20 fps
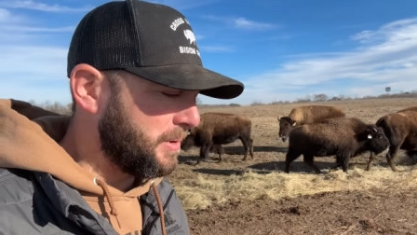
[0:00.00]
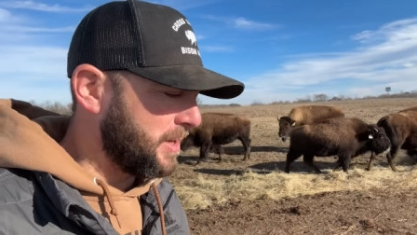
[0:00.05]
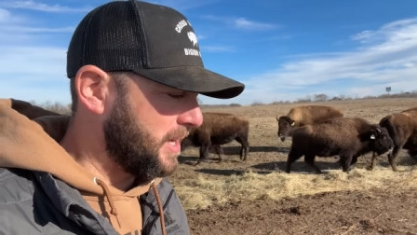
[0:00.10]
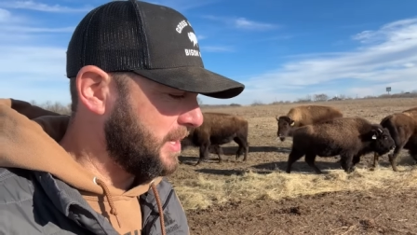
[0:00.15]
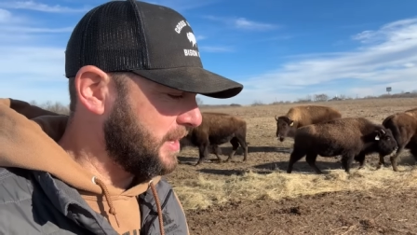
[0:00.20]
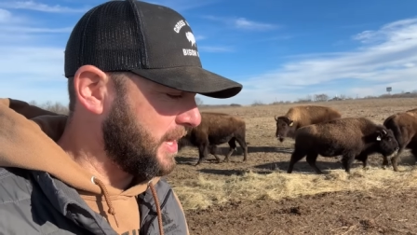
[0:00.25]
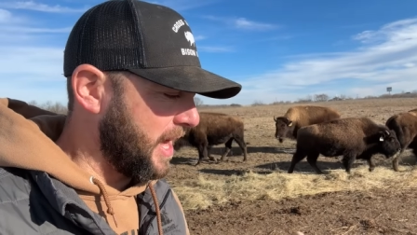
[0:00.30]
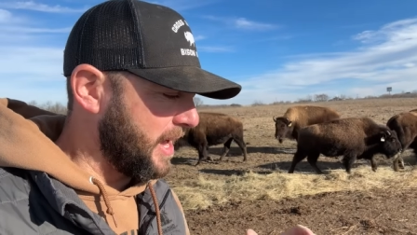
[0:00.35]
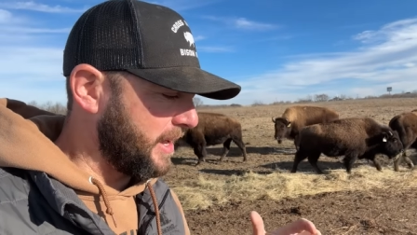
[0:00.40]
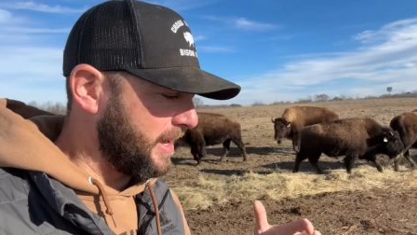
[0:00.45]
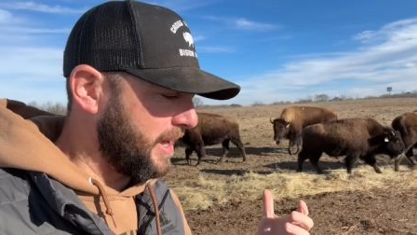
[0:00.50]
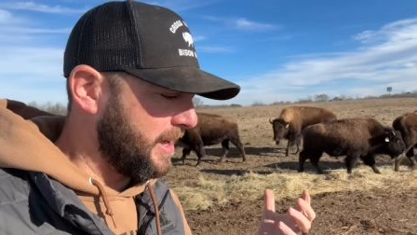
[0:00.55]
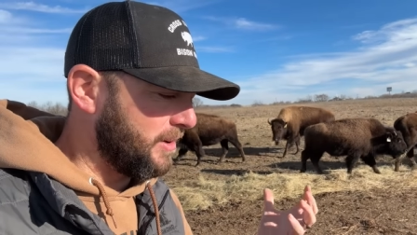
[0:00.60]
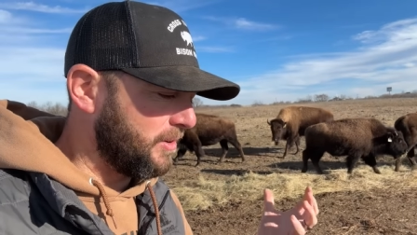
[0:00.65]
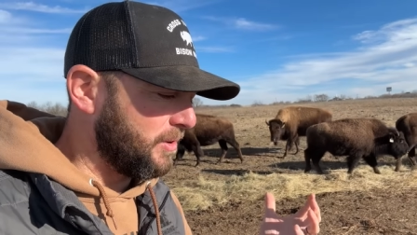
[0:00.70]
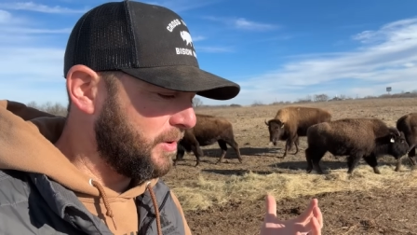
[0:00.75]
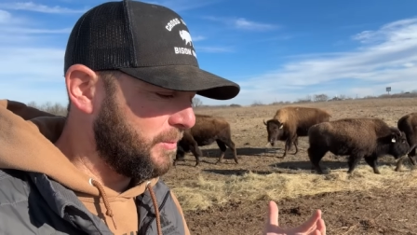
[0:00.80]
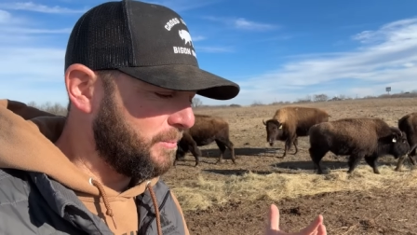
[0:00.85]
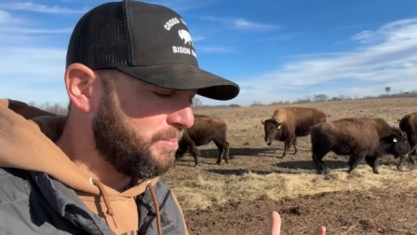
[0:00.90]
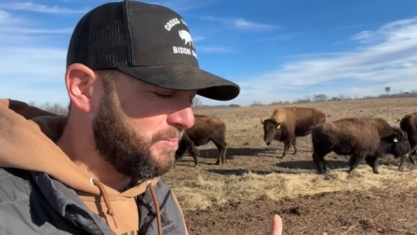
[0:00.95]
getting like, I
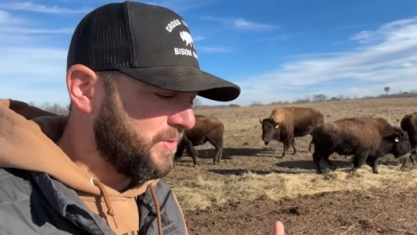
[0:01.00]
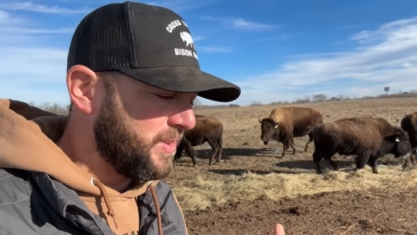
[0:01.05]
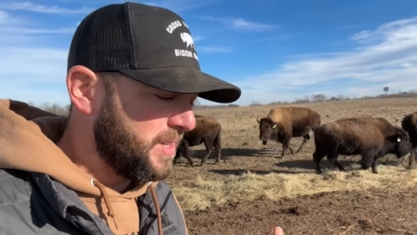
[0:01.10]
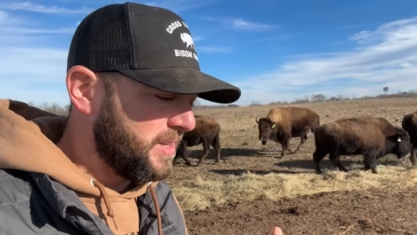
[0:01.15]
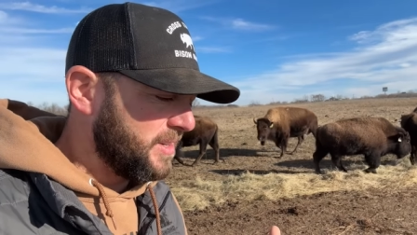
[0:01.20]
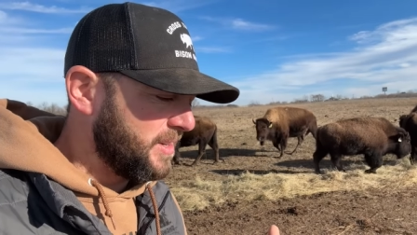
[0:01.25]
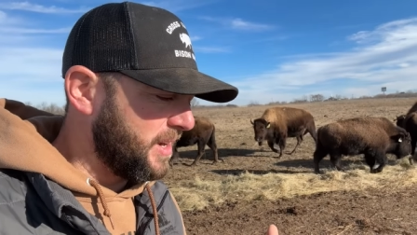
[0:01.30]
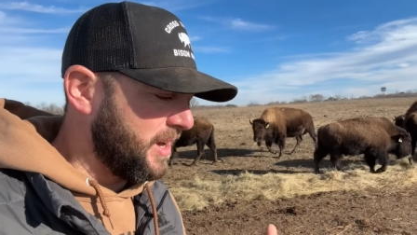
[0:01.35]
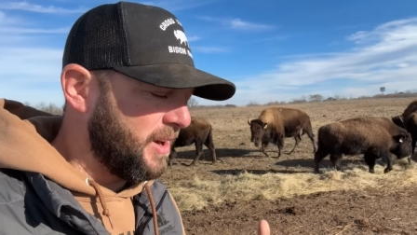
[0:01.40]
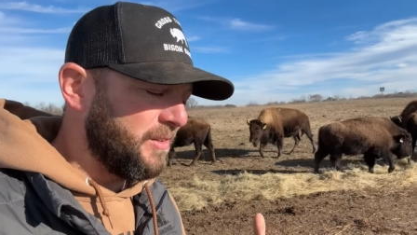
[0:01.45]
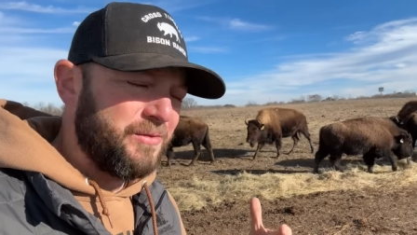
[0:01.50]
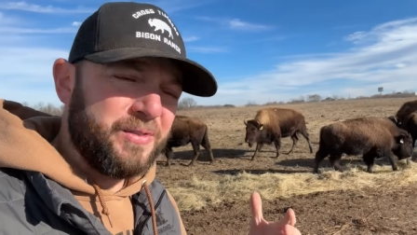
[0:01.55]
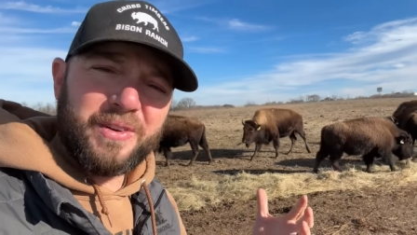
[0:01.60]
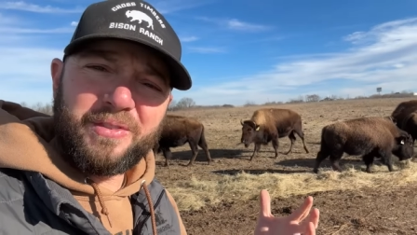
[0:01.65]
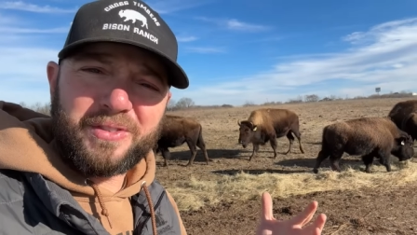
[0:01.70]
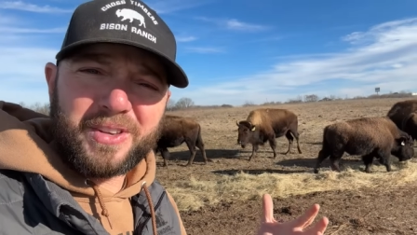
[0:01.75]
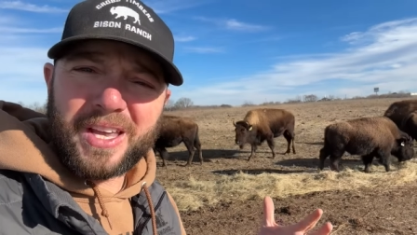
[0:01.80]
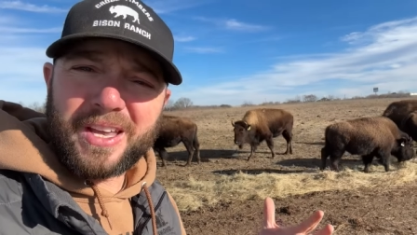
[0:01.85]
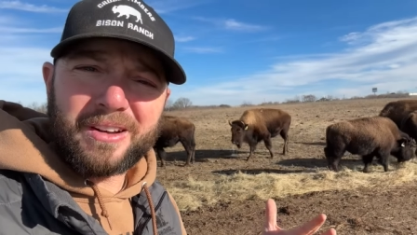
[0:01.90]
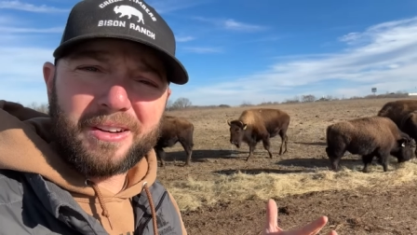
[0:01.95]
don't know, uh,
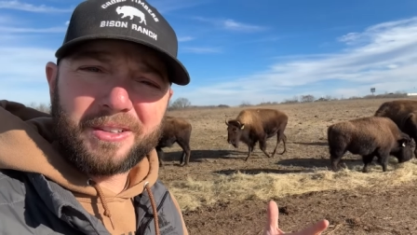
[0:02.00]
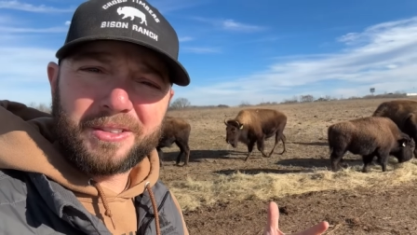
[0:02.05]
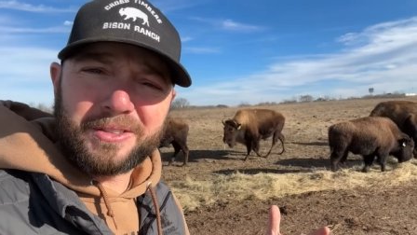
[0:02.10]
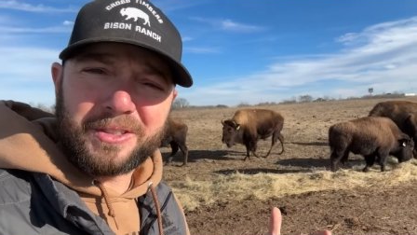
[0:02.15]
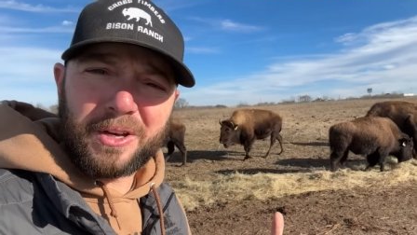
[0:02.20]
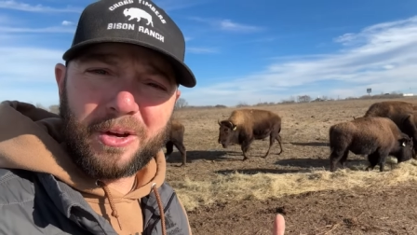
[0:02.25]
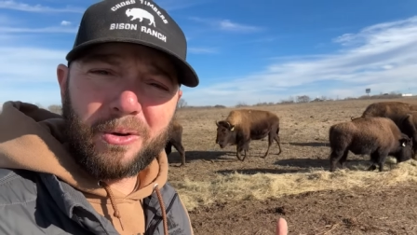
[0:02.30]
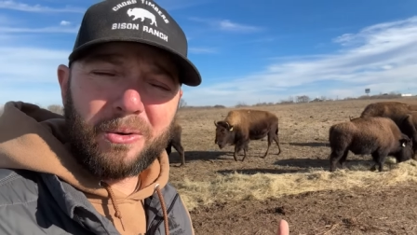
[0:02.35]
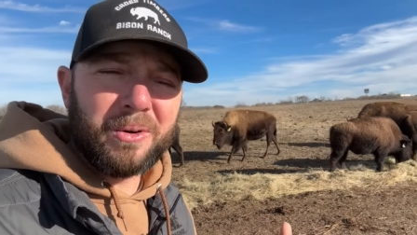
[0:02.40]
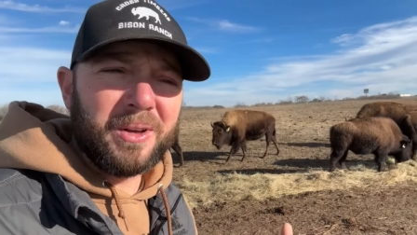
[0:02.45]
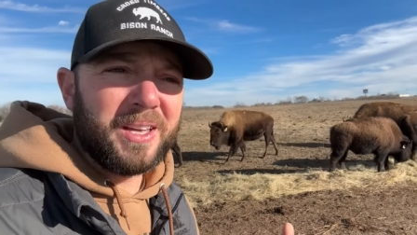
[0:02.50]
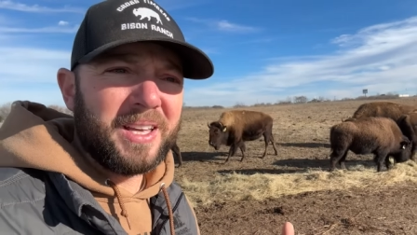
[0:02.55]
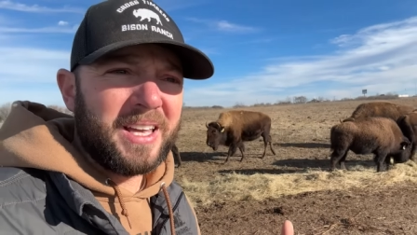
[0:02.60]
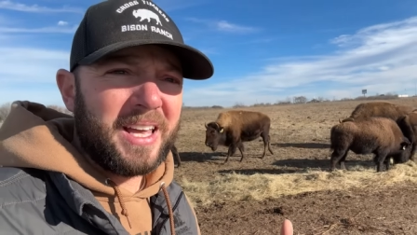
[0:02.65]
15 or so.